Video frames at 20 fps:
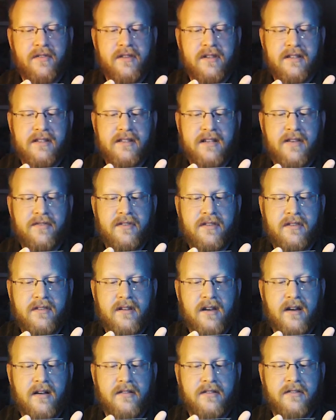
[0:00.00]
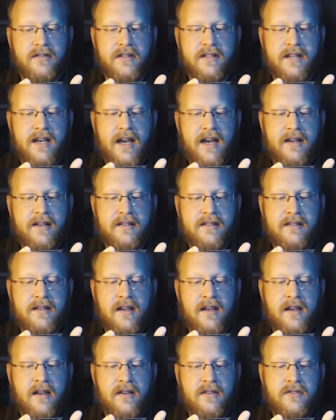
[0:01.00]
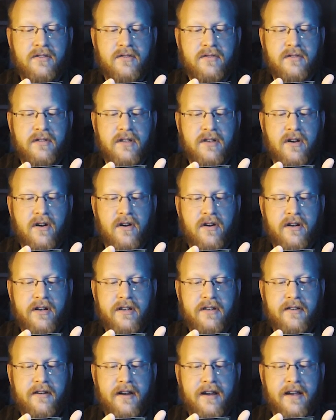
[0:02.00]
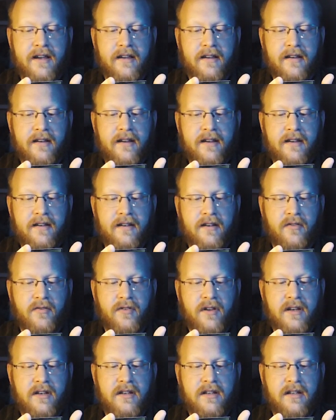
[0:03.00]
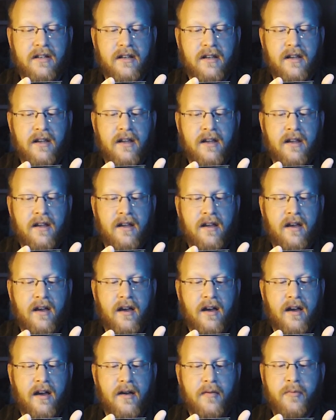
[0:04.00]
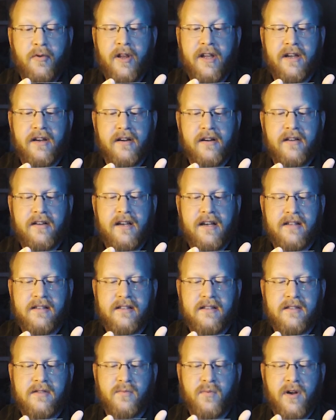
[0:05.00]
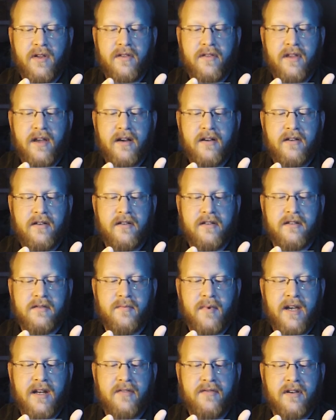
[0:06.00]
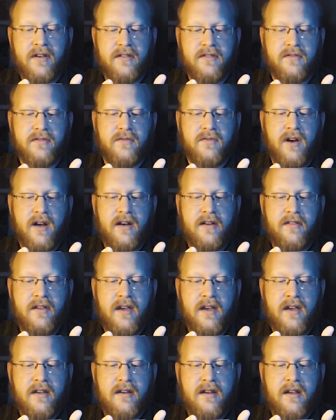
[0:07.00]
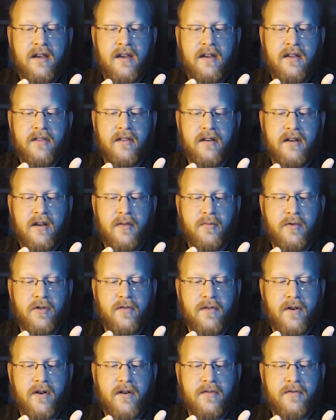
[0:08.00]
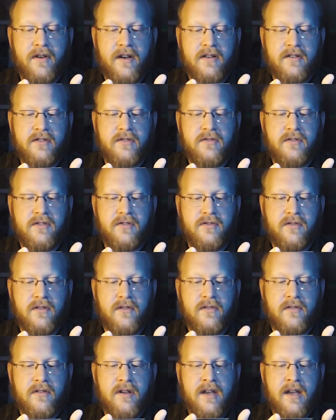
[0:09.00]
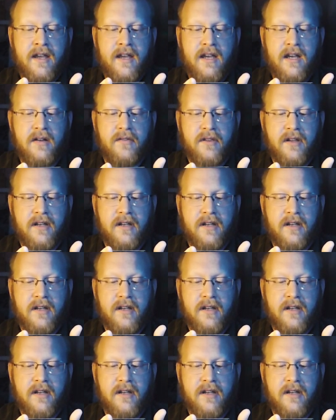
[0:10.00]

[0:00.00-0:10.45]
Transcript: Whenever the seventh Doctor attacks, choose a card in your hand. Defending player guesses whether that card's mana value is greater than the number of artifacts you control.